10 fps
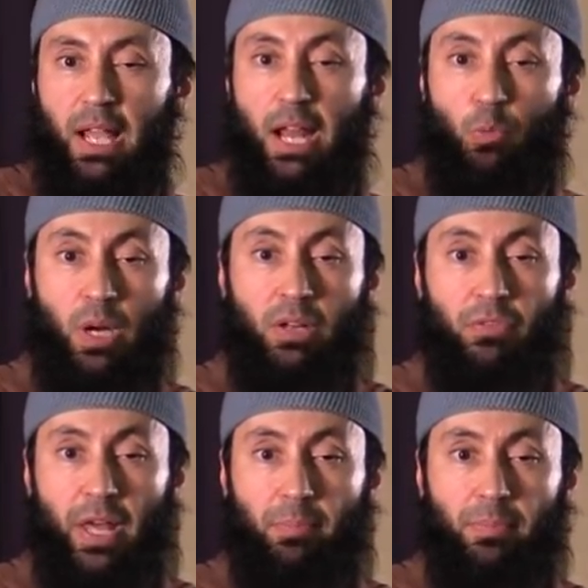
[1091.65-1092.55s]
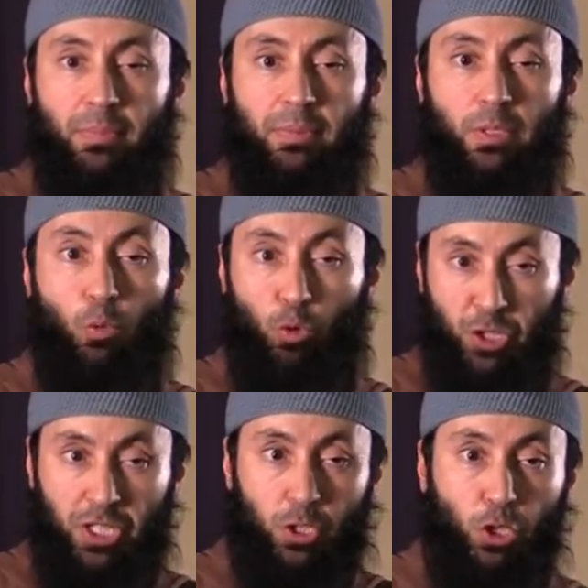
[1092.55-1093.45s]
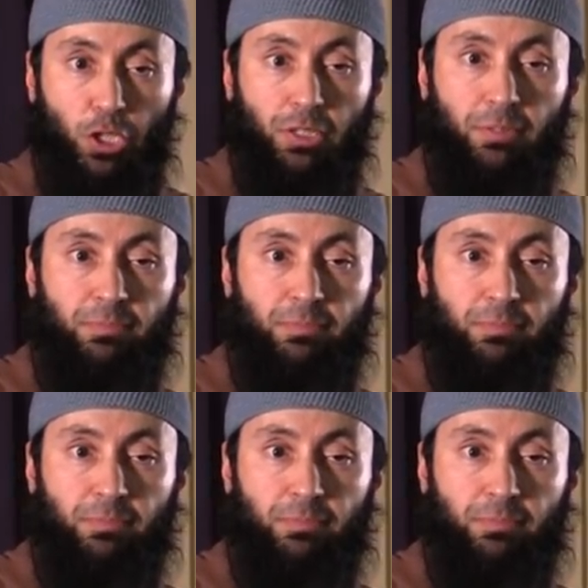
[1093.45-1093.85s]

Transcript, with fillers: and one of them, which is good,